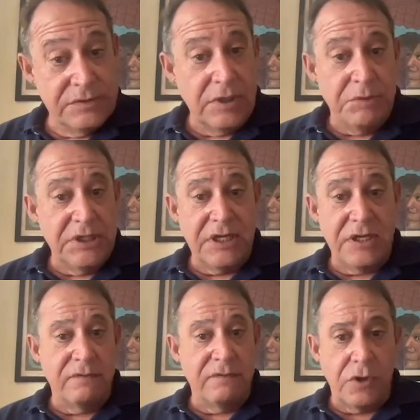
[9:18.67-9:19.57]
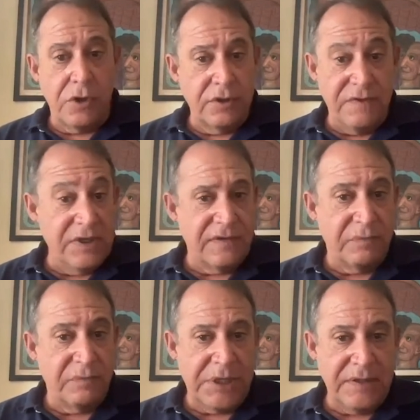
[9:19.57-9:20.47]
I mean, they covered all of the
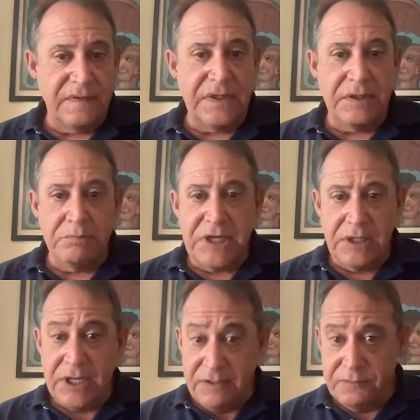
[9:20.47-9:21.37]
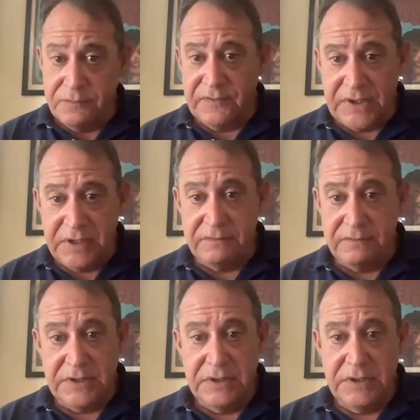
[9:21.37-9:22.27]
expense and my life was saved.